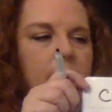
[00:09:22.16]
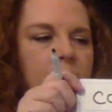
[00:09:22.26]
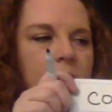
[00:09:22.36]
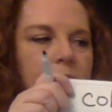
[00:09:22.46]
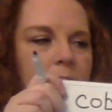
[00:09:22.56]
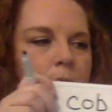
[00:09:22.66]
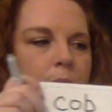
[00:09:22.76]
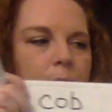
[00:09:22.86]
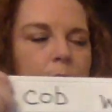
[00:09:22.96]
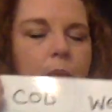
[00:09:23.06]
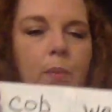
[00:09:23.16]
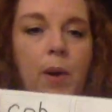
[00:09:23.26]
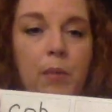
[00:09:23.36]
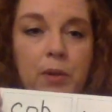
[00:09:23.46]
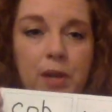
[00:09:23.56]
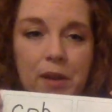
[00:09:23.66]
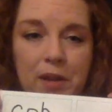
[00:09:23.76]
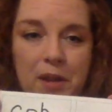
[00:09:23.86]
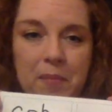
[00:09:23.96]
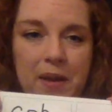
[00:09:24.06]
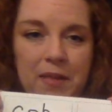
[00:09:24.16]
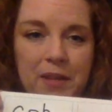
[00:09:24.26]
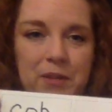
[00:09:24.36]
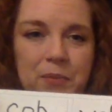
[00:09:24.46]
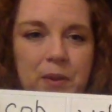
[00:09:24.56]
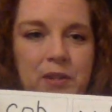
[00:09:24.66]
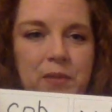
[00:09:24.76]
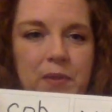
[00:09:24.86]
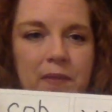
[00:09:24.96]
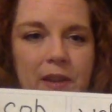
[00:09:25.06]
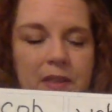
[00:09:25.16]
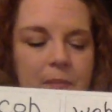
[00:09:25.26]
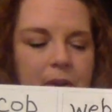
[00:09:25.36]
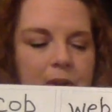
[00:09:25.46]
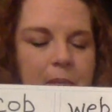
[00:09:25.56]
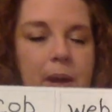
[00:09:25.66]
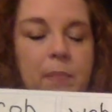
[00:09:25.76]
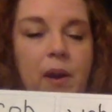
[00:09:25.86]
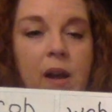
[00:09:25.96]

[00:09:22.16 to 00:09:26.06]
Now, while we're talking about these words and we've got them on our paper,